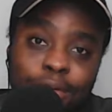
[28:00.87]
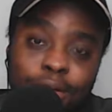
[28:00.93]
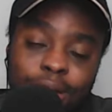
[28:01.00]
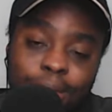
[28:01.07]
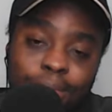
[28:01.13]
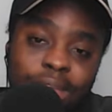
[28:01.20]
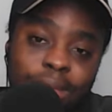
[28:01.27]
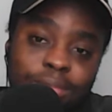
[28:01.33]

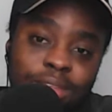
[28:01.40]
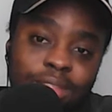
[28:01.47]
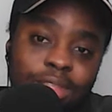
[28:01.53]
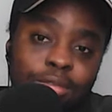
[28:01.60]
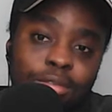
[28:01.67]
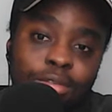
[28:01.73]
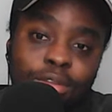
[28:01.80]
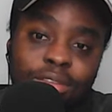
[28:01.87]
Cup games. I think
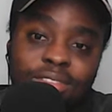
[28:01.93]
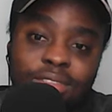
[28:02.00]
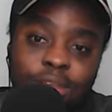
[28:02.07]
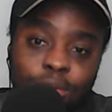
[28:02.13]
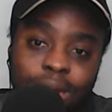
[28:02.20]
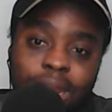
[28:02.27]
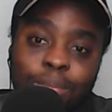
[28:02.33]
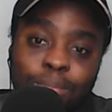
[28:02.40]
you're going to see
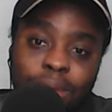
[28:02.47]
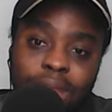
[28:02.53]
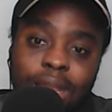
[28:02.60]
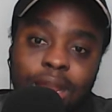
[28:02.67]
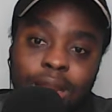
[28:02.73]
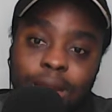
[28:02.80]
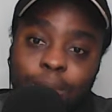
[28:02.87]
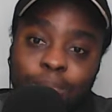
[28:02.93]
Raya playing
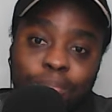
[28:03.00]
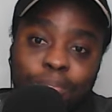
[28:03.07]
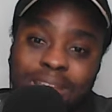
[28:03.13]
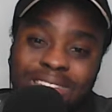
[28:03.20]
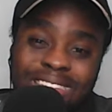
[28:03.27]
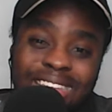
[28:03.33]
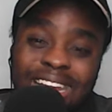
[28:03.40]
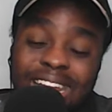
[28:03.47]

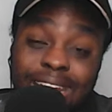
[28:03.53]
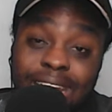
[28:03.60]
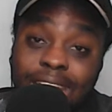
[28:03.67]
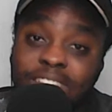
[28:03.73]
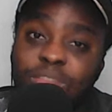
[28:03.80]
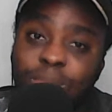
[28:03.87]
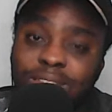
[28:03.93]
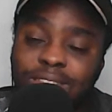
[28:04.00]
basically
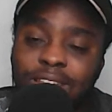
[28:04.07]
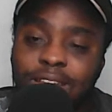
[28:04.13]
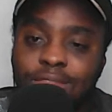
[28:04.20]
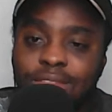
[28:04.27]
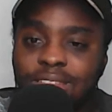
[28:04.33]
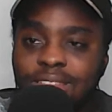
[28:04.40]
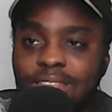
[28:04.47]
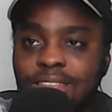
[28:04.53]
90% of
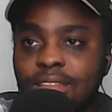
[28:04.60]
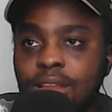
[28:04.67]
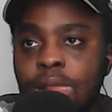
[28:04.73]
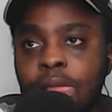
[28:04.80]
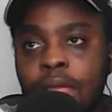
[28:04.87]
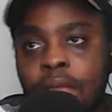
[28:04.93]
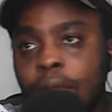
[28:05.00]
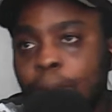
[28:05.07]
the season.
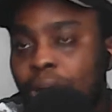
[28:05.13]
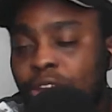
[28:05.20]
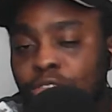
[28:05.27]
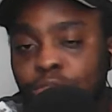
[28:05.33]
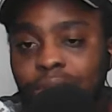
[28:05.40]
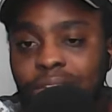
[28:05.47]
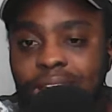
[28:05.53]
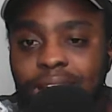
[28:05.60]
But
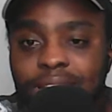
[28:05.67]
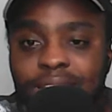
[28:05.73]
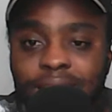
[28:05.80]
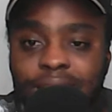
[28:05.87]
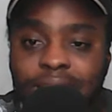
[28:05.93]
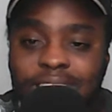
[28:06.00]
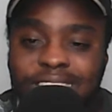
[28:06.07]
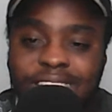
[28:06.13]
whoever gets
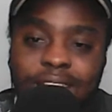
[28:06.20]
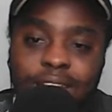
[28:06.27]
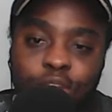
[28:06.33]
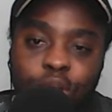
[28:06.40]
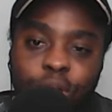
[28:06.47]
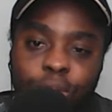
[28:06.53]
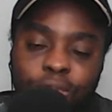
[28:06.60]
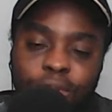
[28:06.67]
another chance,
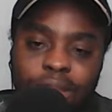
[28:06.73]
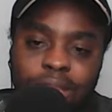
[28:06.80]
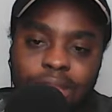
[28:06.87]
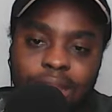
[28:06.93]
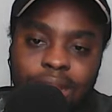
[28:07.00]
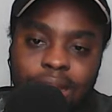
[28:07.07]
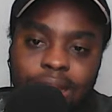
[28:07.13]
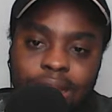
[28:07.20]
hopefully they
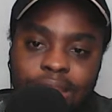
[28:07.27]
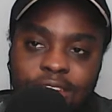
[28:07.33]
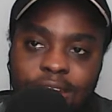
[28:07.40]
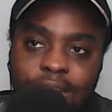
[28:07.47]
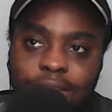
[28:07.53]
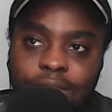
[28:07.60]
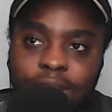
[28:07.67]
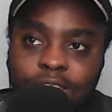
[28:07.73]
can take
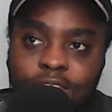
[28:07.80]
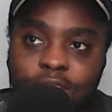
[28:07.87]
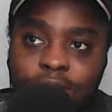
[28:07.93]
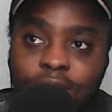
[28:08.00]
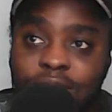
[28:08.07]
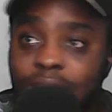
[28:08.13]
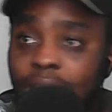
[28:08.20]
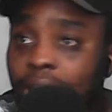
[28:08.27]
advantage of
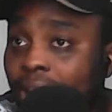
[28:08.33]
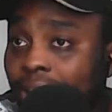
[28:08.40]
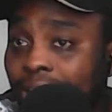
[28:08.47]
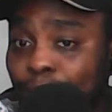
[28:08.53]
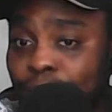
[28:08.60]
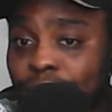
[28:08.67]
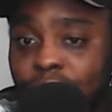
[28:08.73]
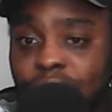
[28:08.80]
it. HEIN,
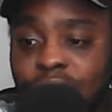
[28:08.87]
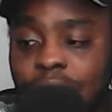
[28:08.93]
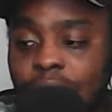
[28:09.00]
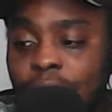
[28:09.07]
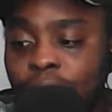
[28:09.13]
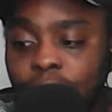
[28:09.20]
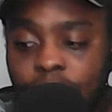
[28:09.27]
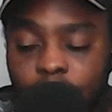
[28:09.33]
we said
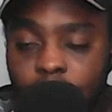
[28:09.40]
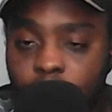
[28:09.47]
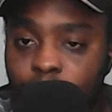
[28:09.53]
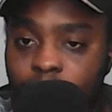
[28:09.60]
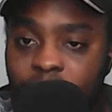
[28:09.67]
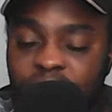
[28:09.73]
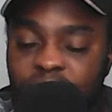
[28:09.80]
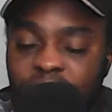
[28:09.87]
today, good
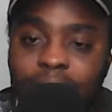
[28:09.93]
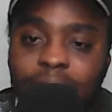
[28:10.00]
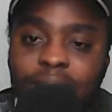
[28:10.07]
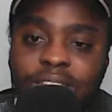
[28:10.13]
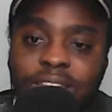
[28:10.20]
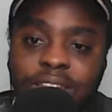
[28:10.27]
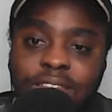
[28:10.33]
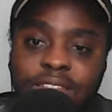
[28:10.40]
at penalties.